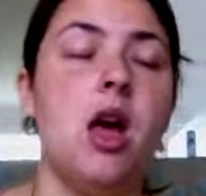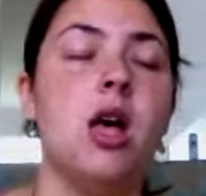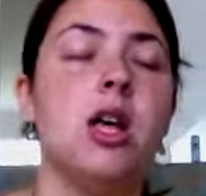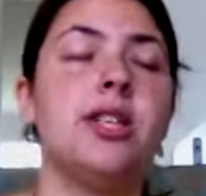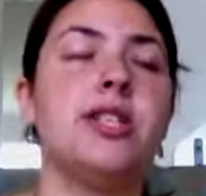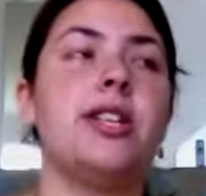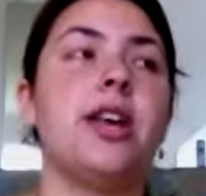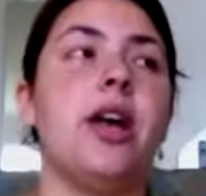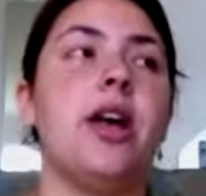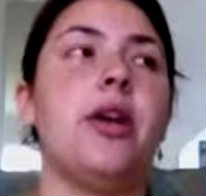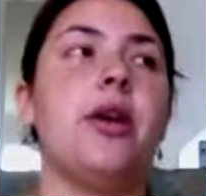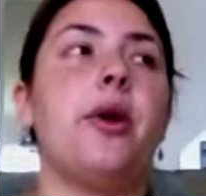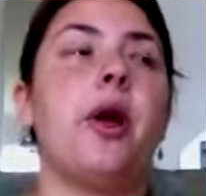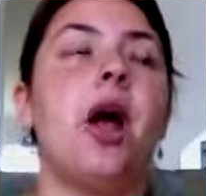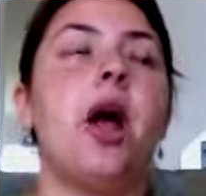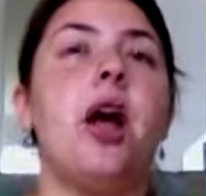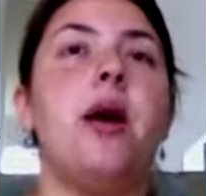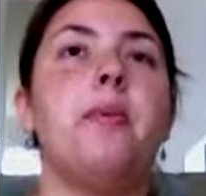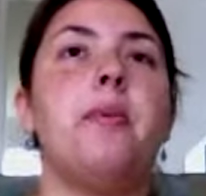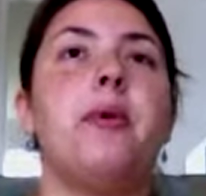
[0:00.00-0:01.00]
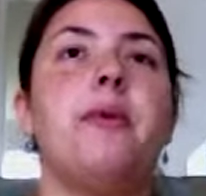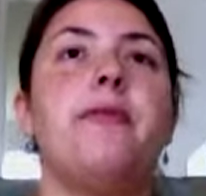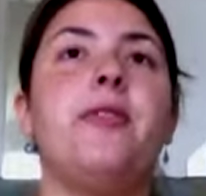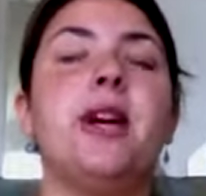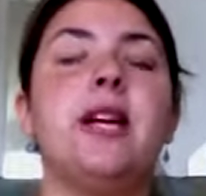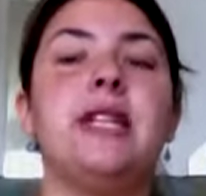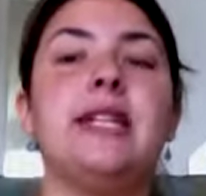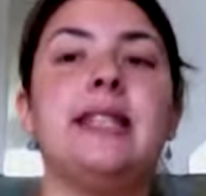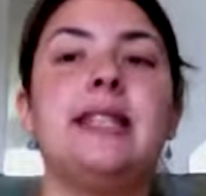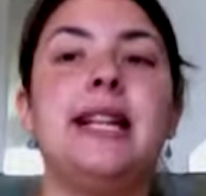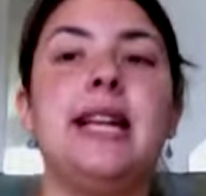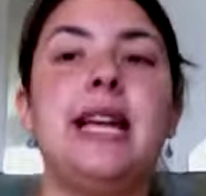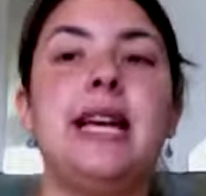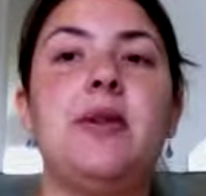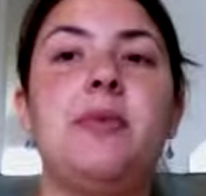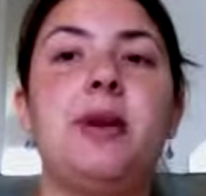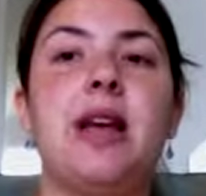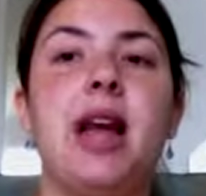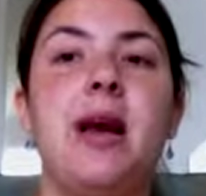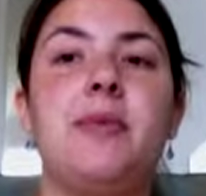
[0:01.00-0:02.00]
So firstly,
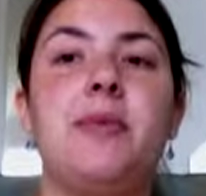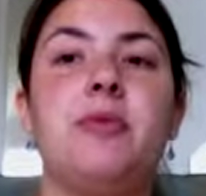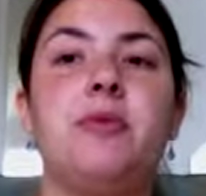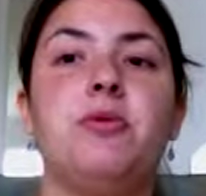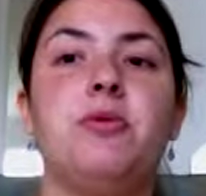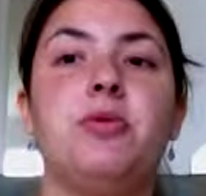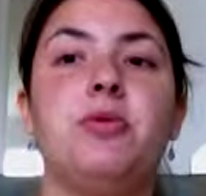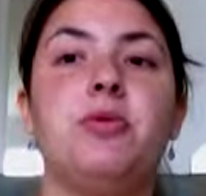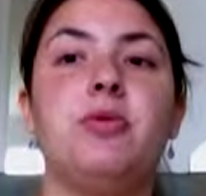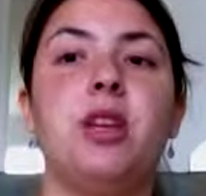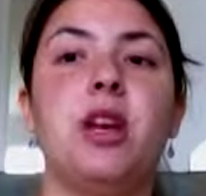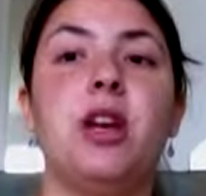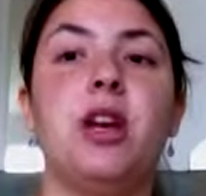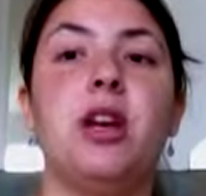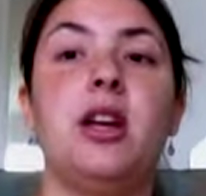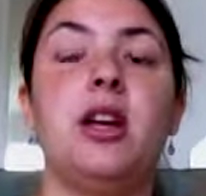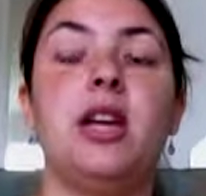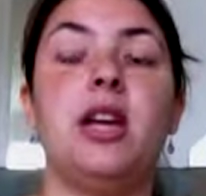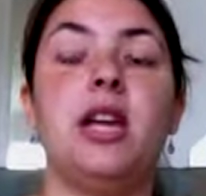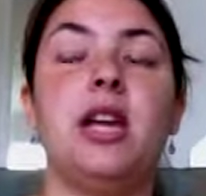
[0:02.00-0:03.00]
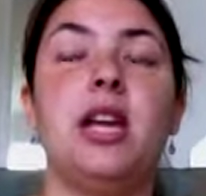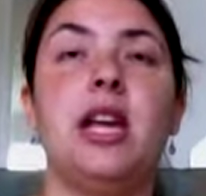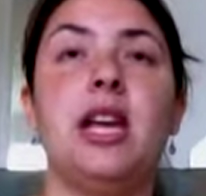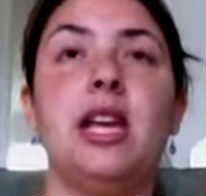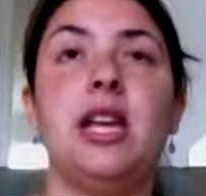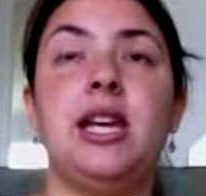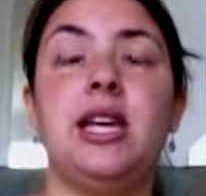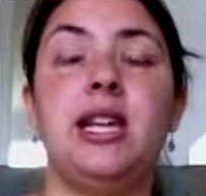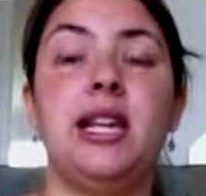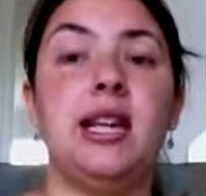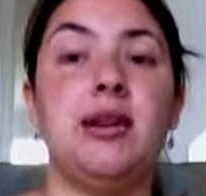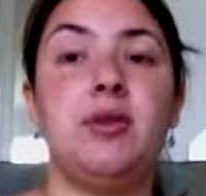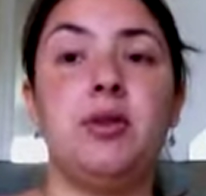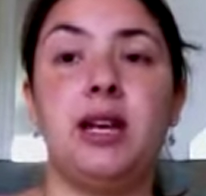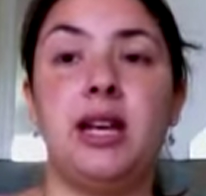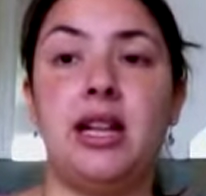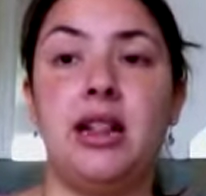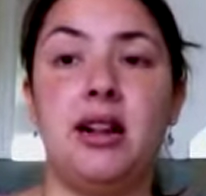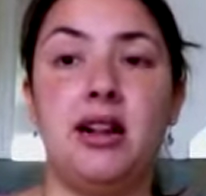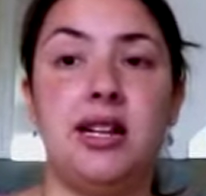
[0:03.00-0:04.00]
we have the rule that he can eat what
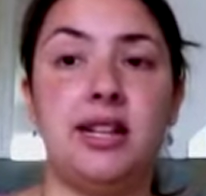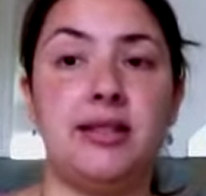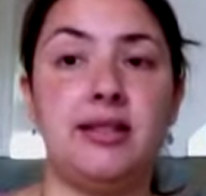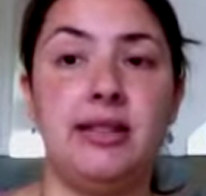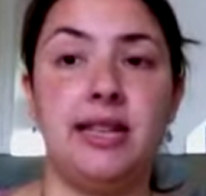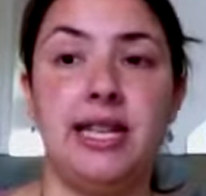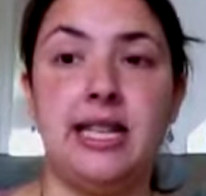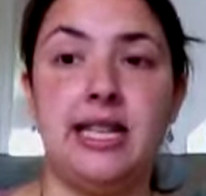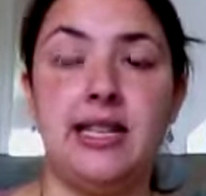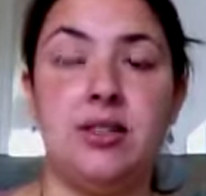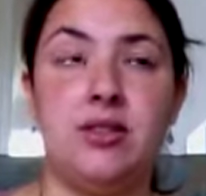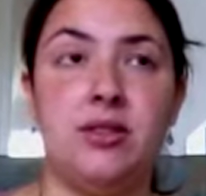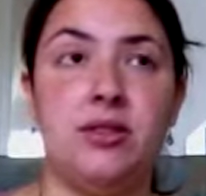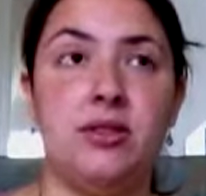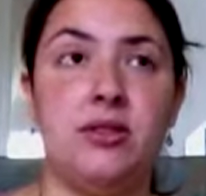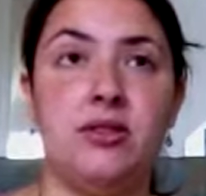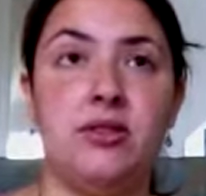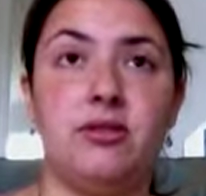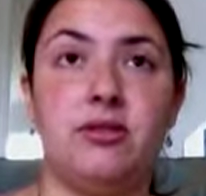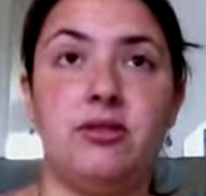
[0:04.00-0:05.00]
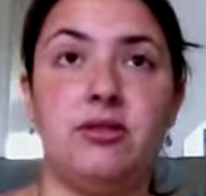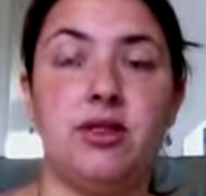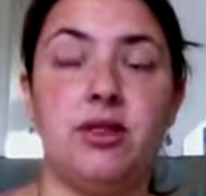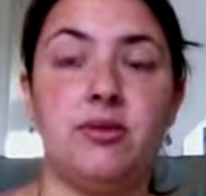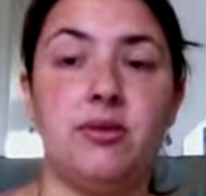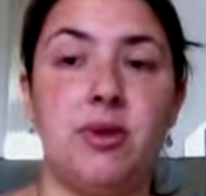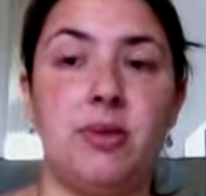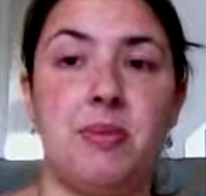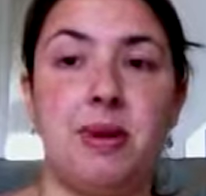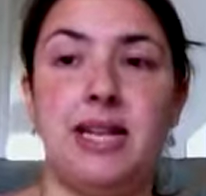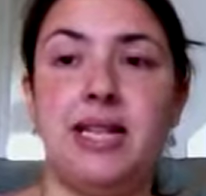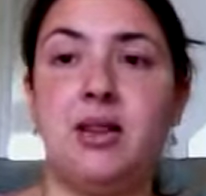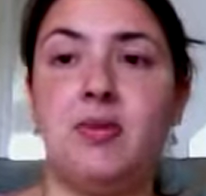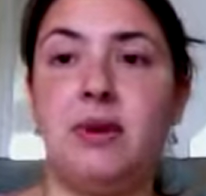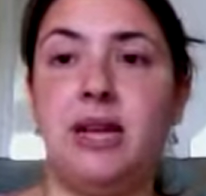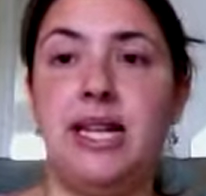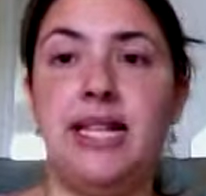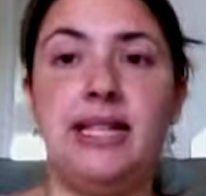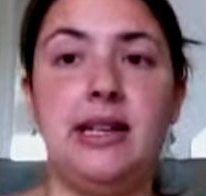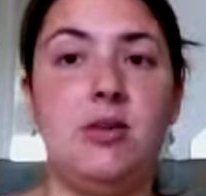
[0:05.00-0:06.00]
he likes when he's not with me. So
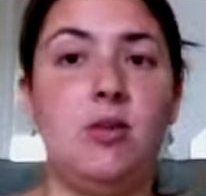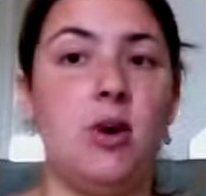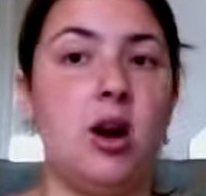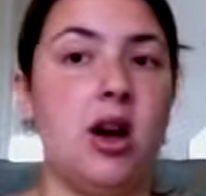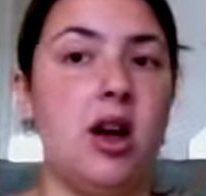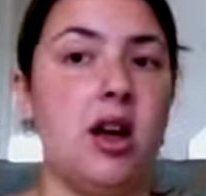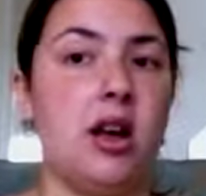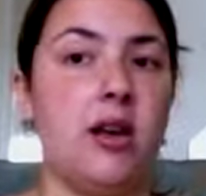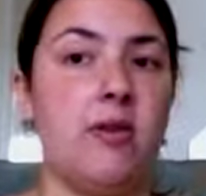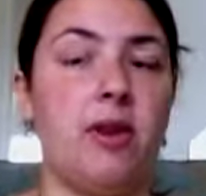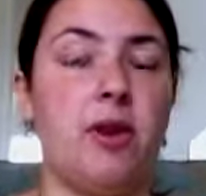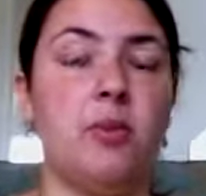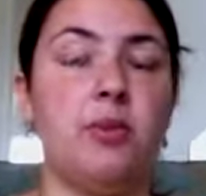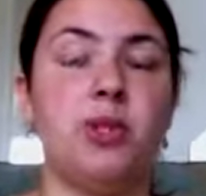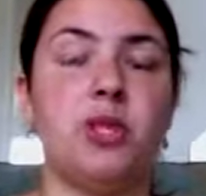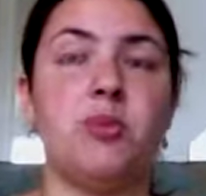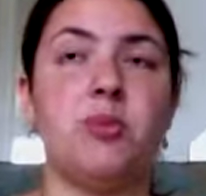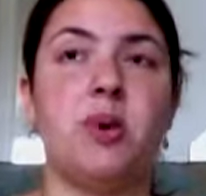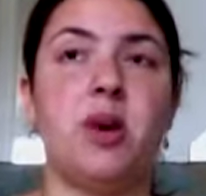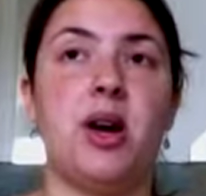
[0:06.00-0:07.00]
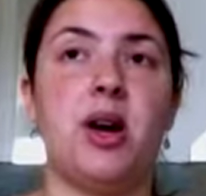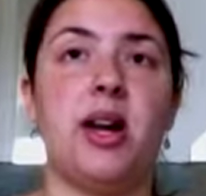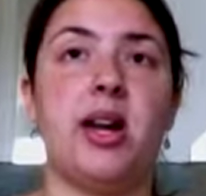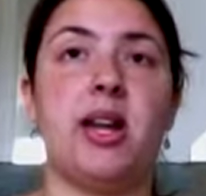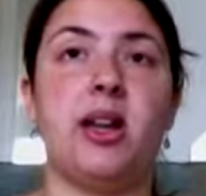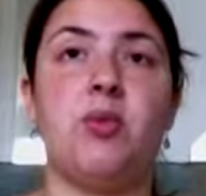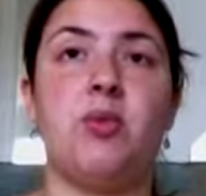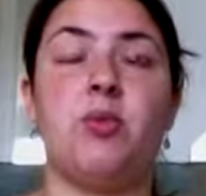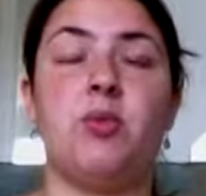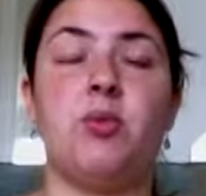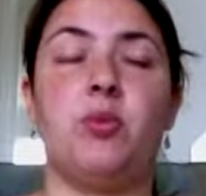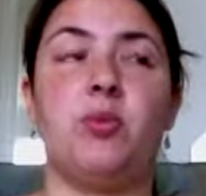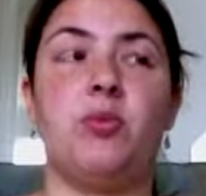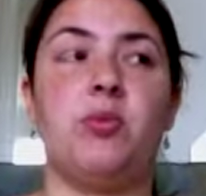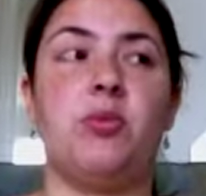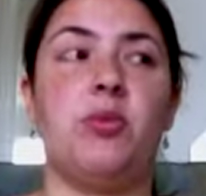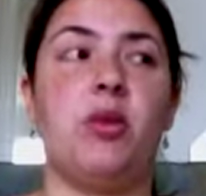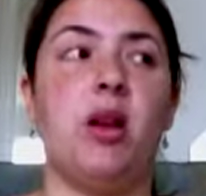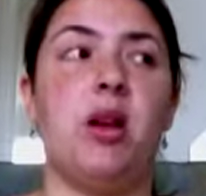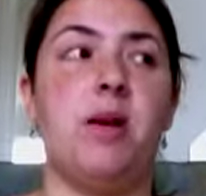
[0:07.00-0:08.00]
when he's at work, if he wants to buy
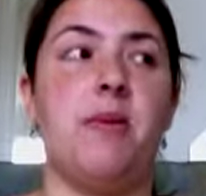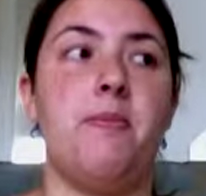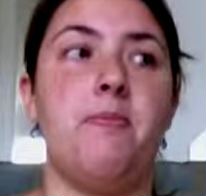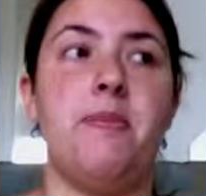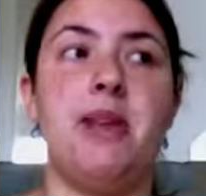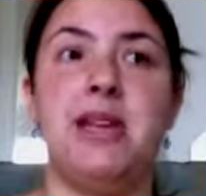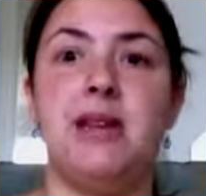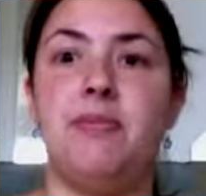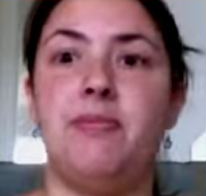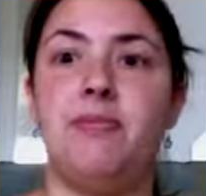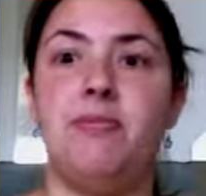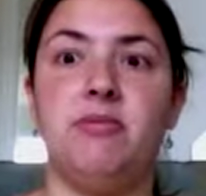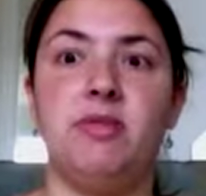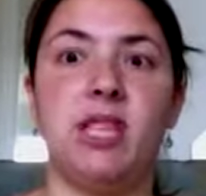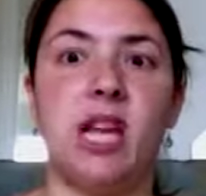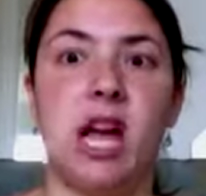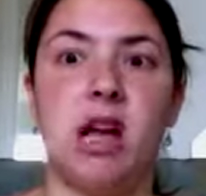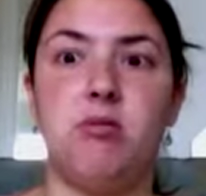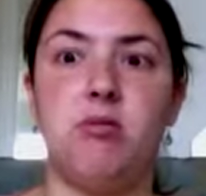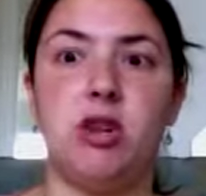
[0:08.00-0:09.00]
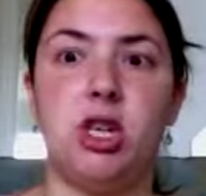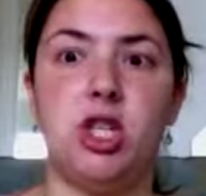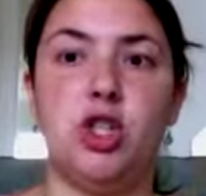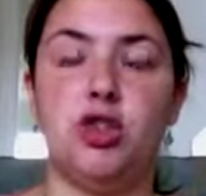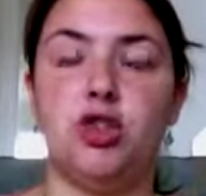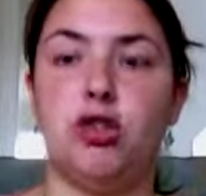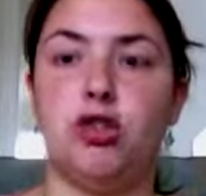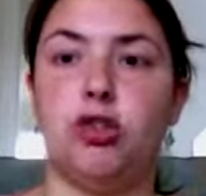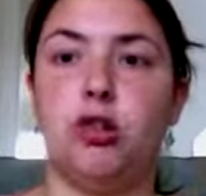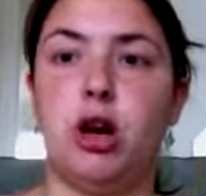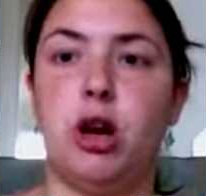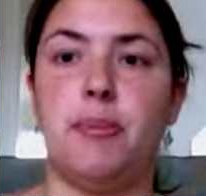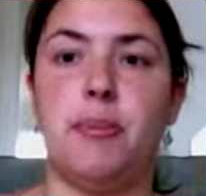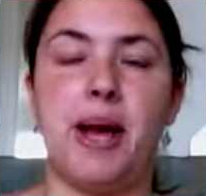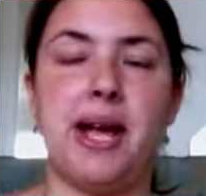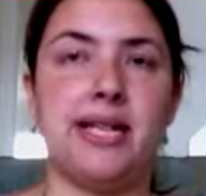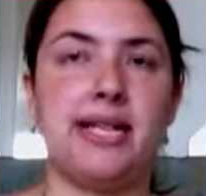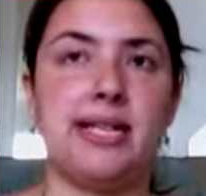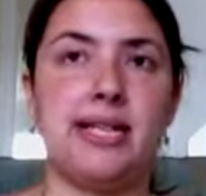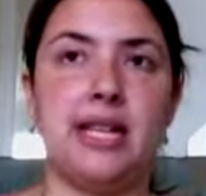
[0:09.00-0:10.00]
a meat sandwich or a
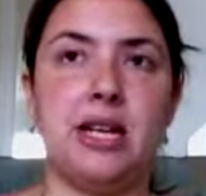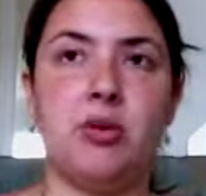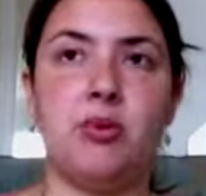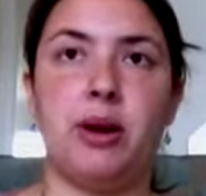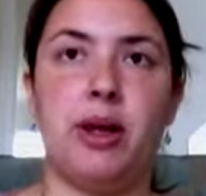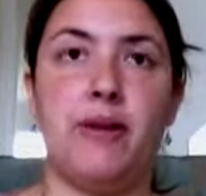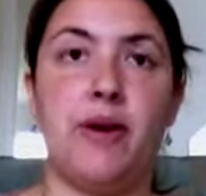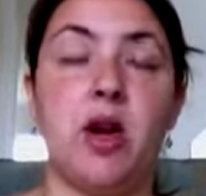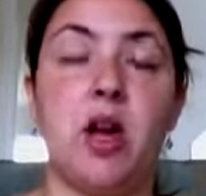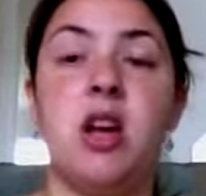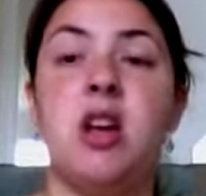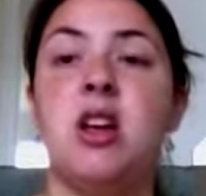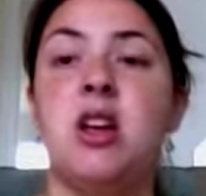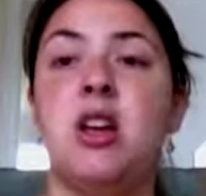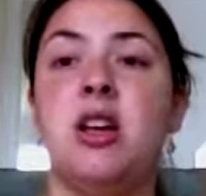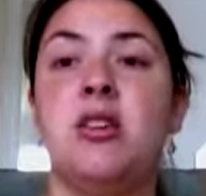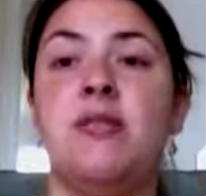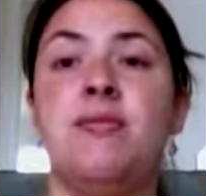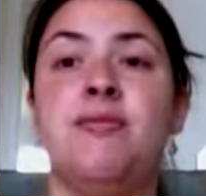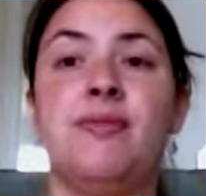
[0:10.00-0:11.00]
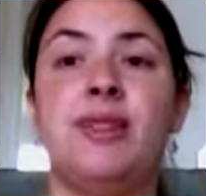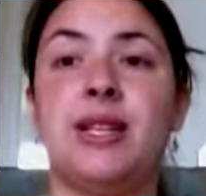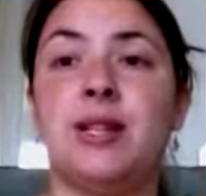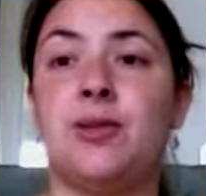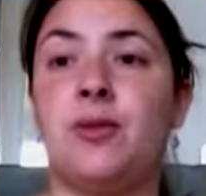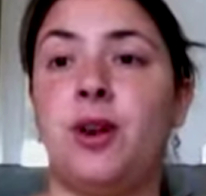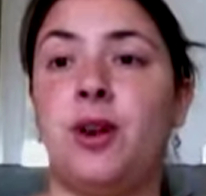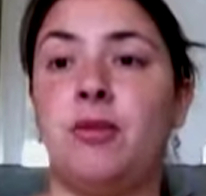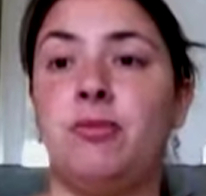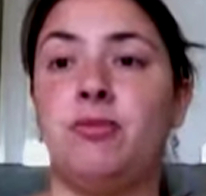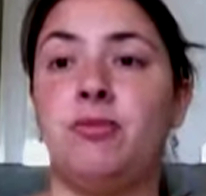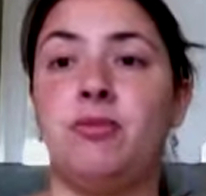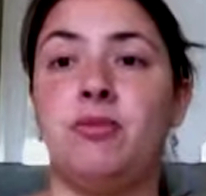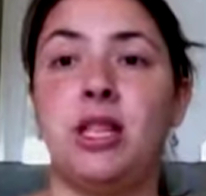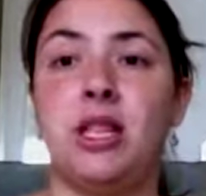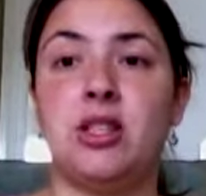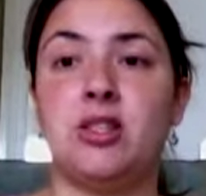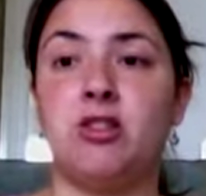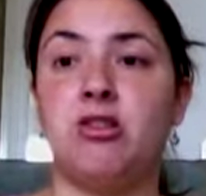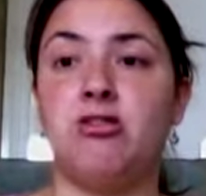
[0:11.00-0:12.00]
pasty or whatever, that's fine,
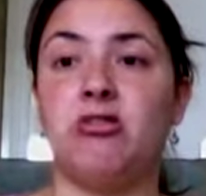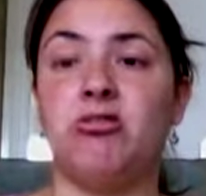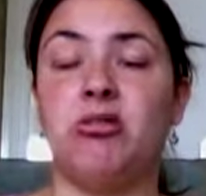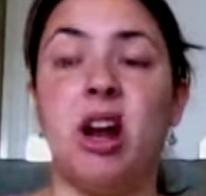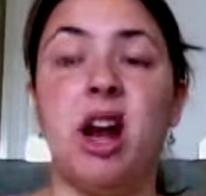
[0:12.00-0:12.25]
that's cool.